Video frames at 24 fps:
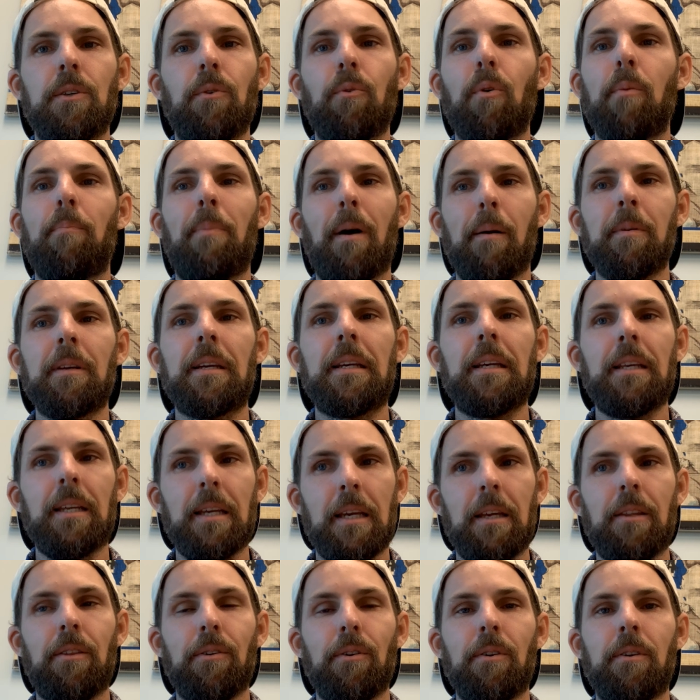a Republican
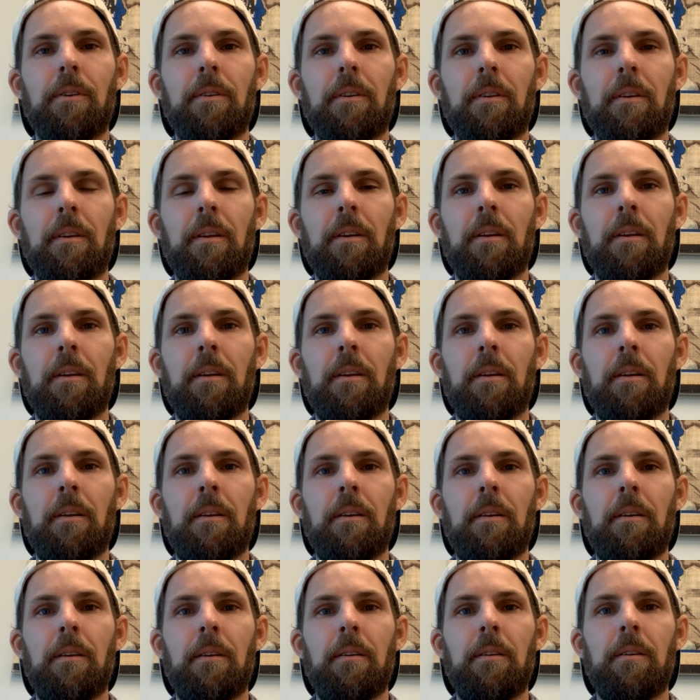either.
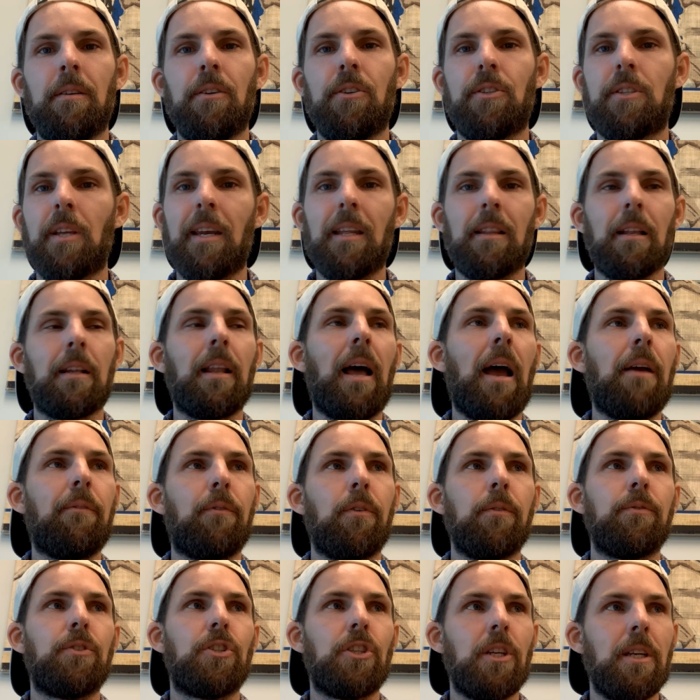You study the life
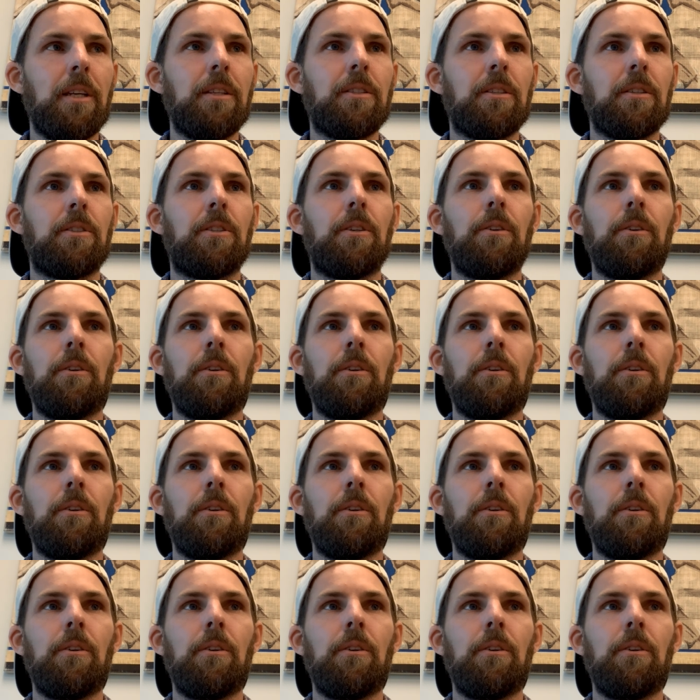of Jesus,